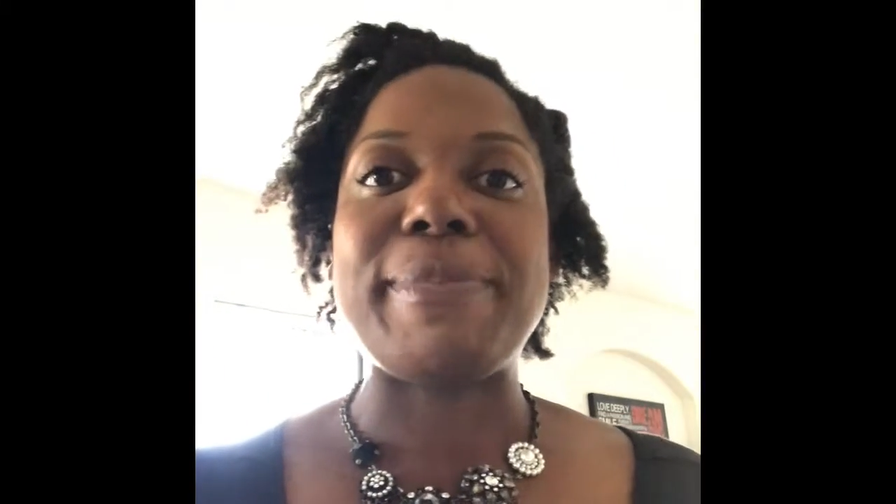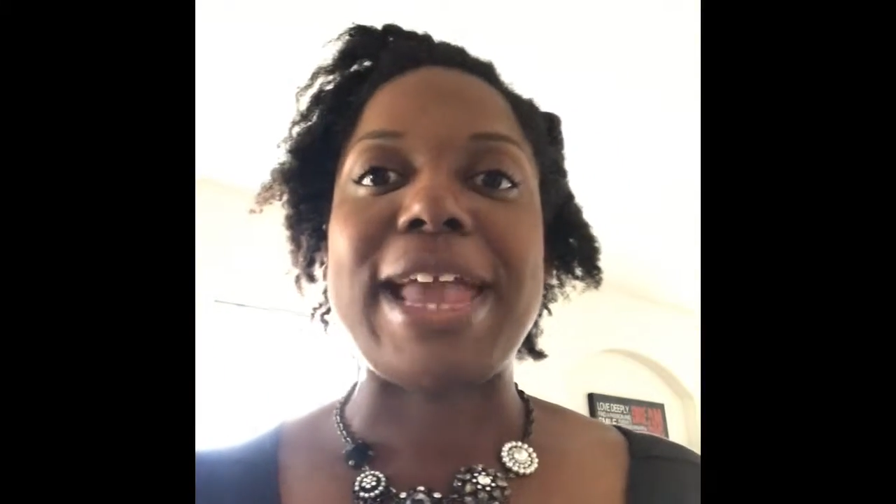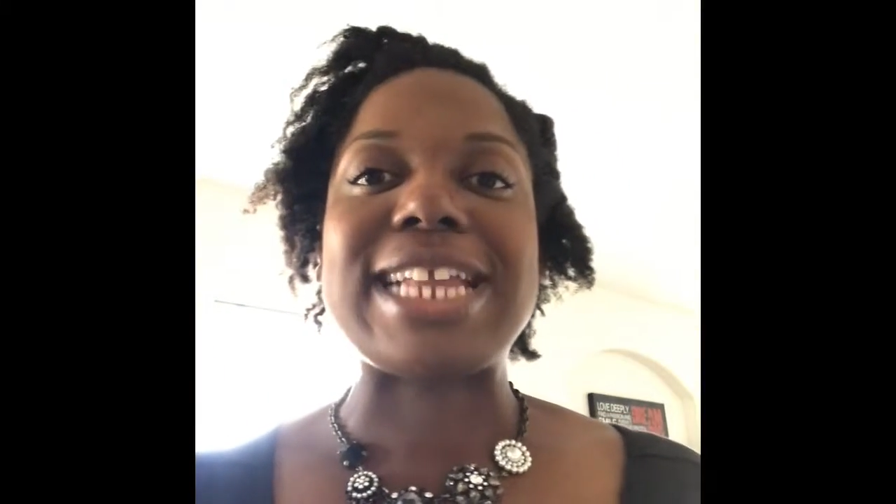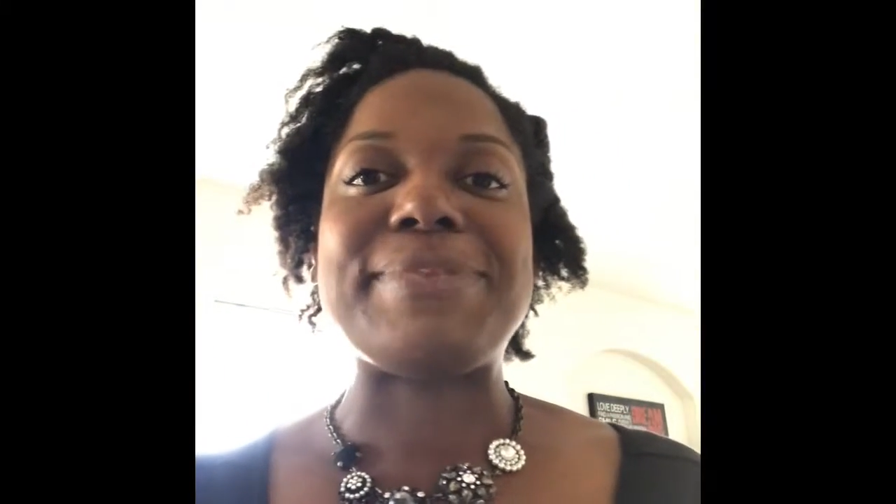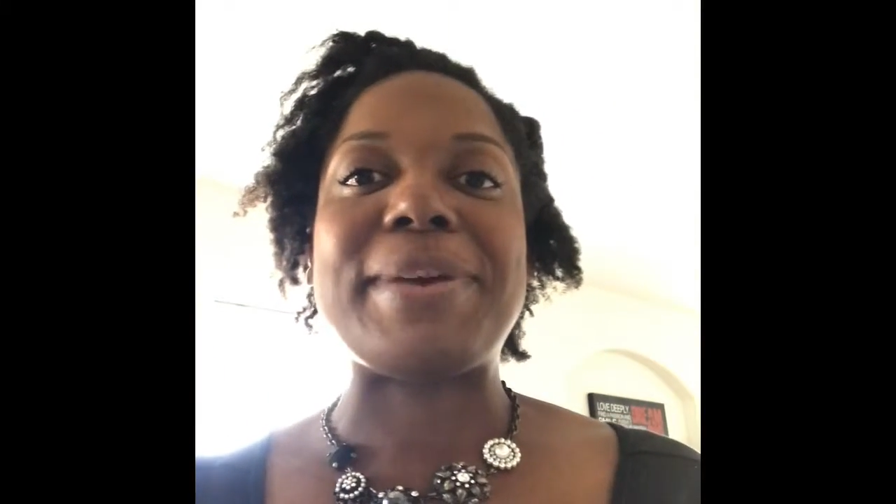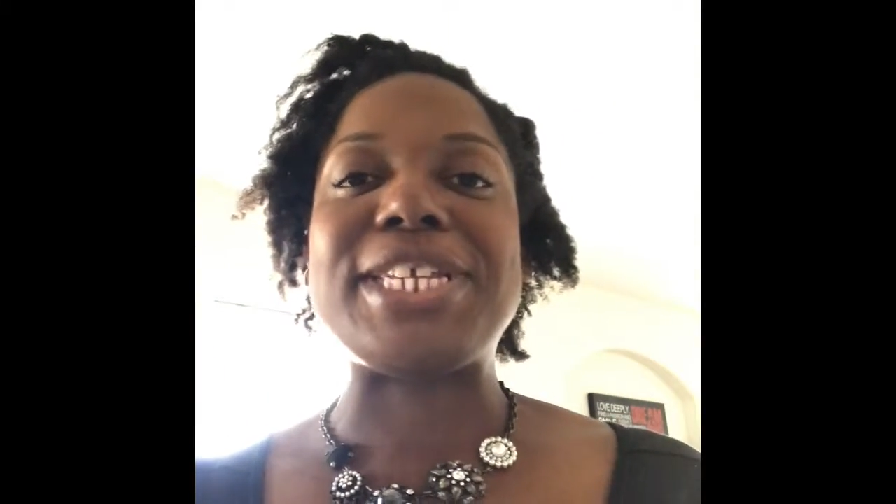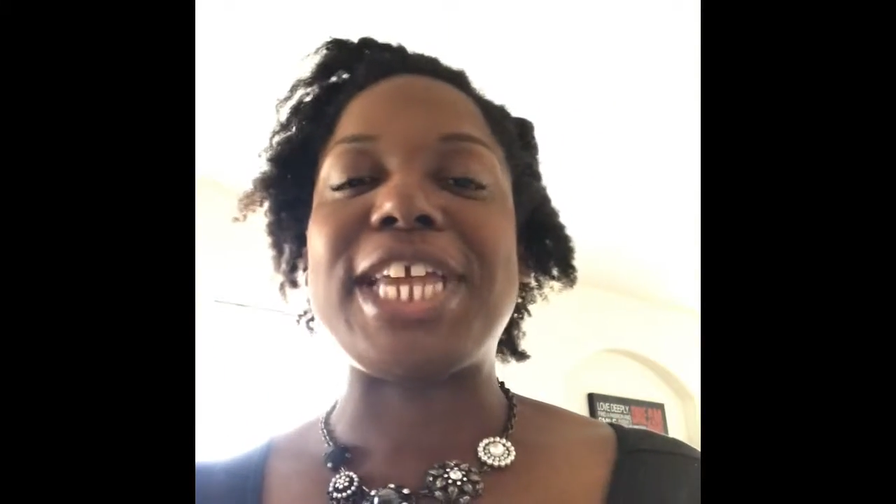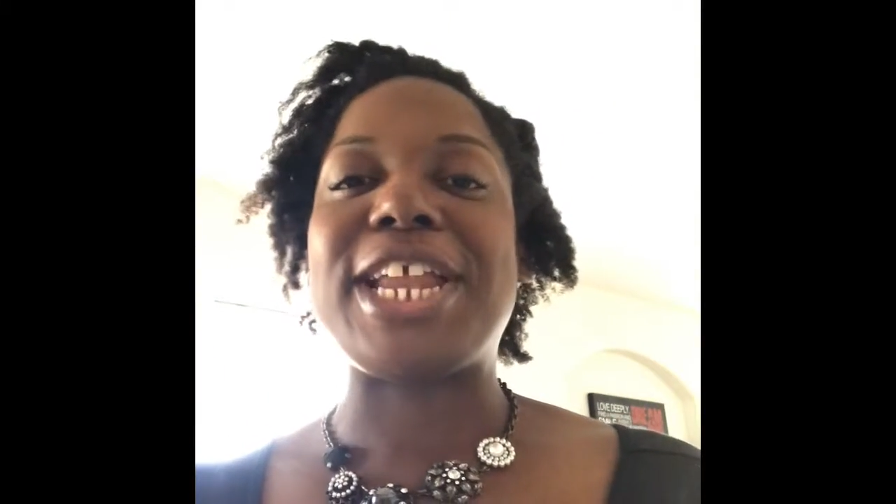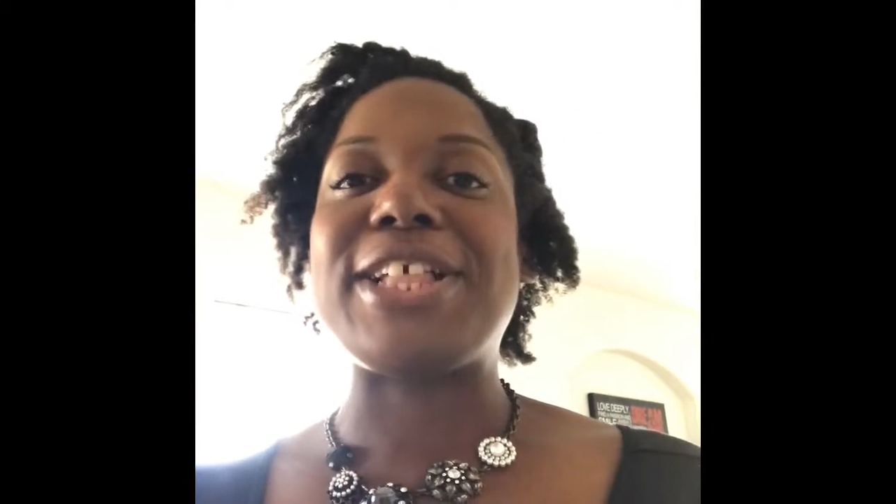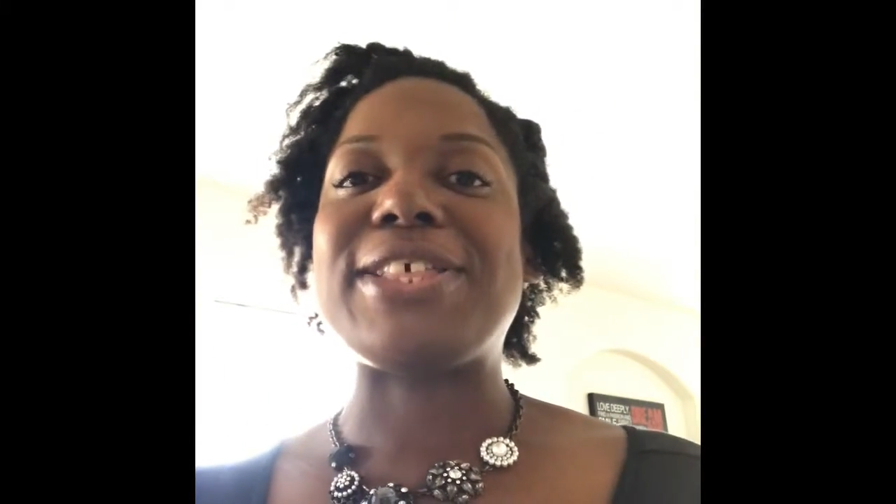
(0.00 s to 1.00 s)
back into my
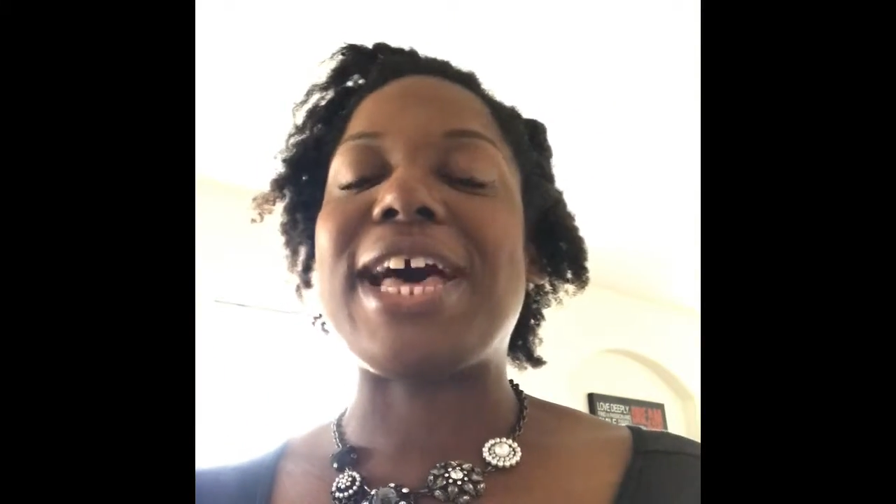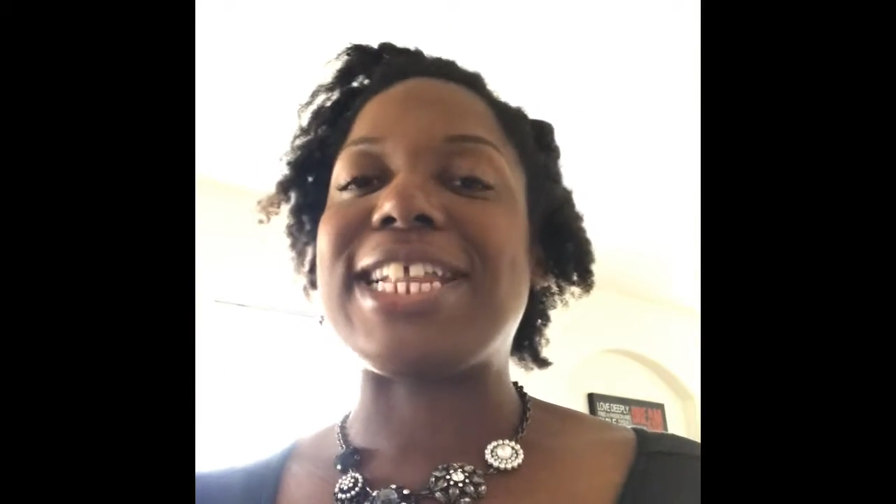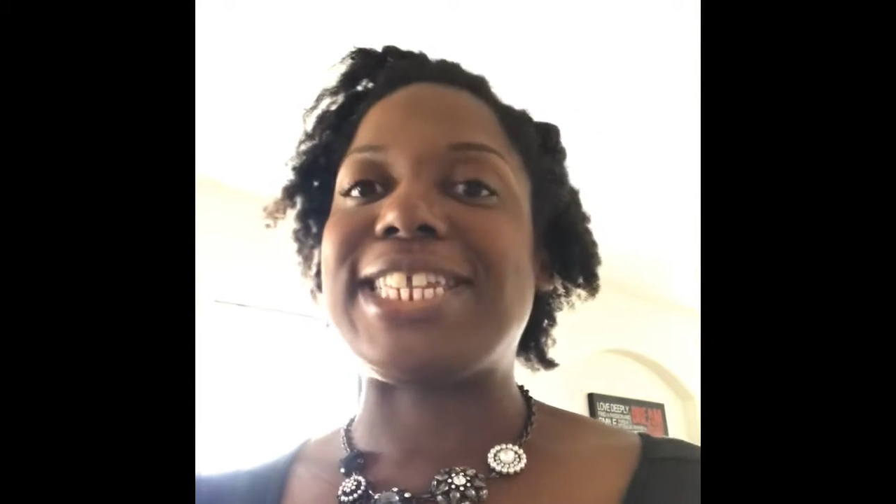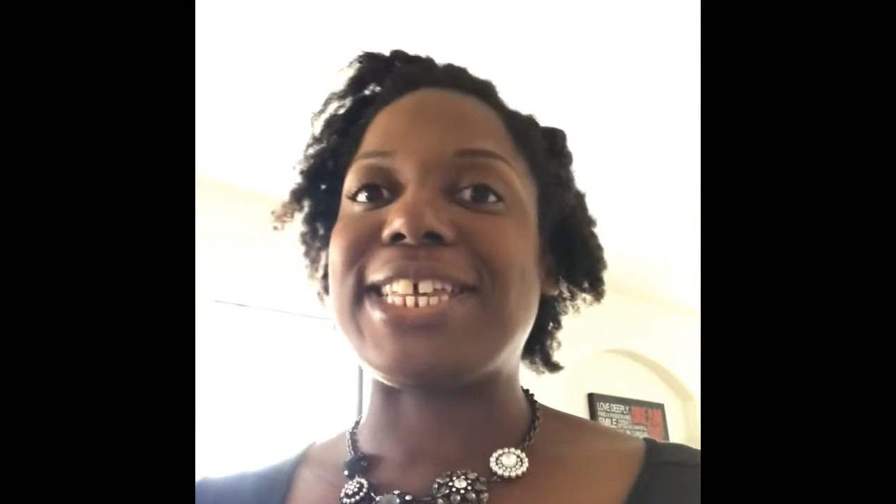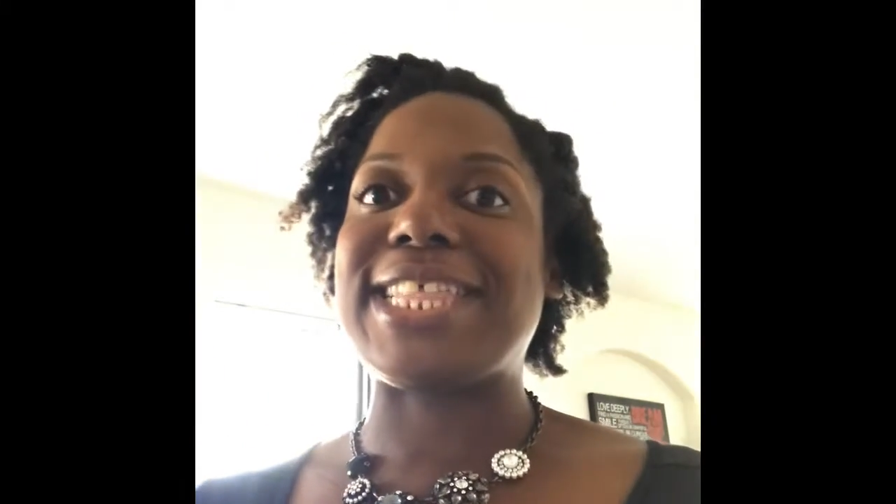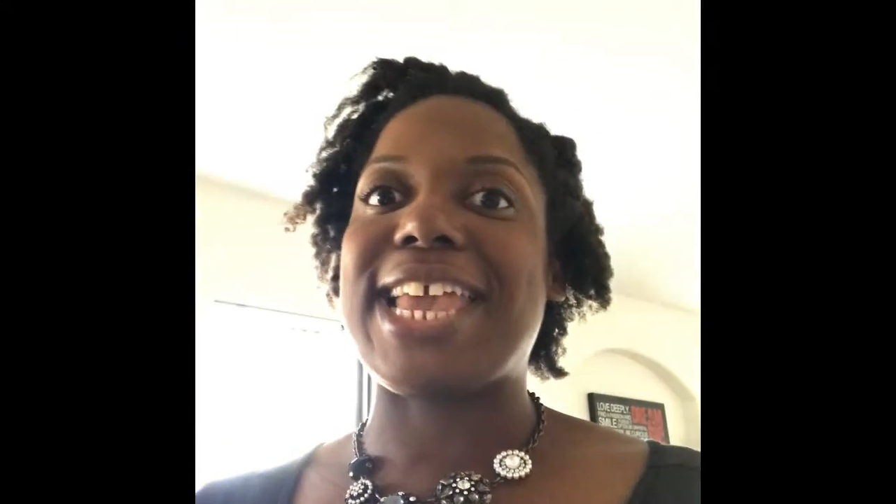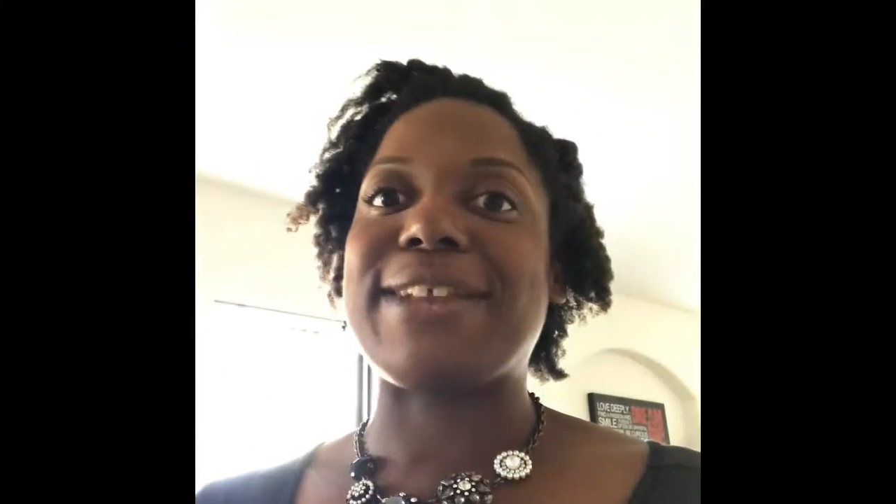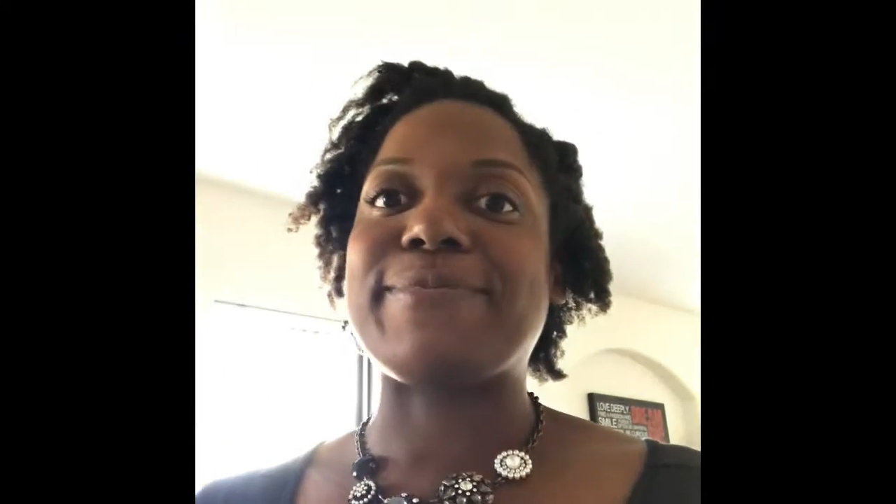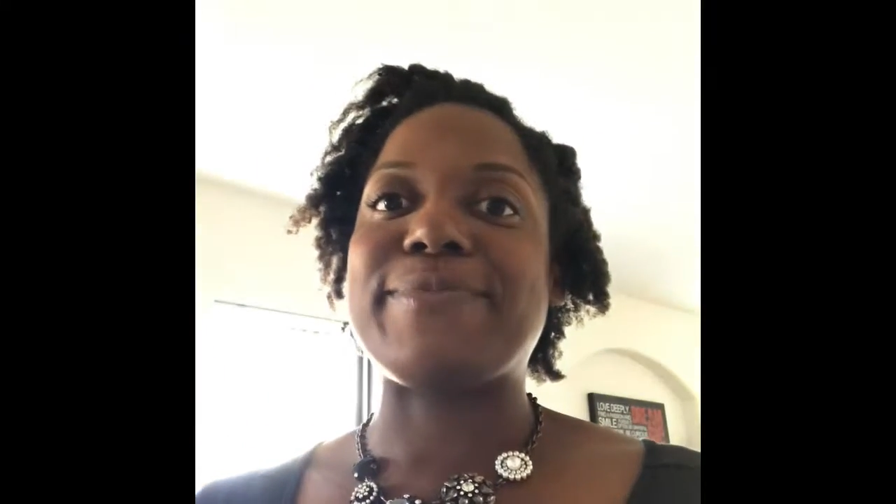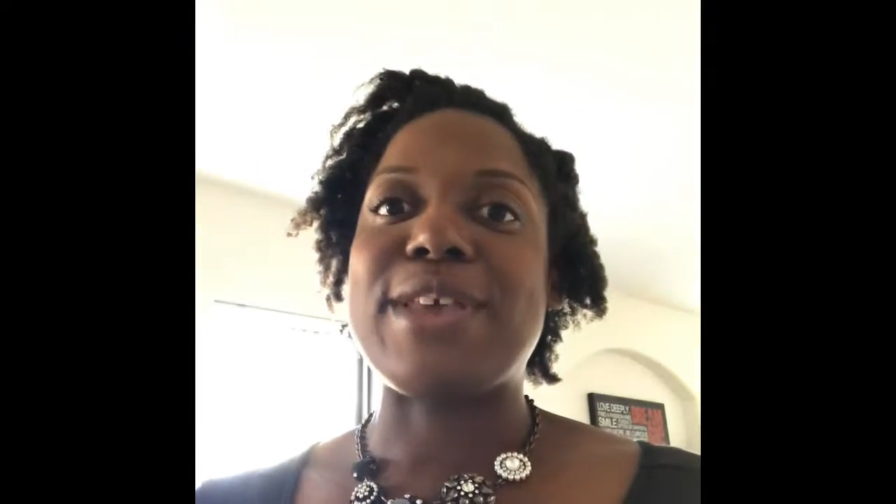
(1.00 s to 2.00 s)
channel. Until
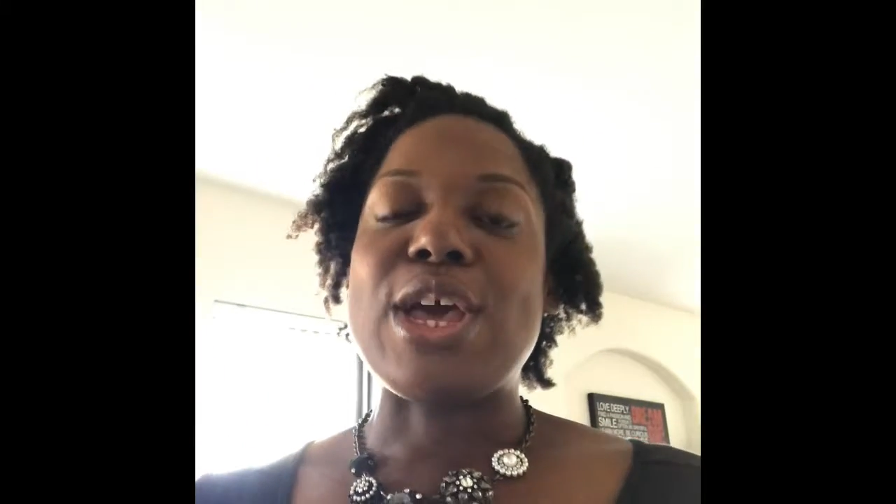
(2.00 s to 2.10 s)
then.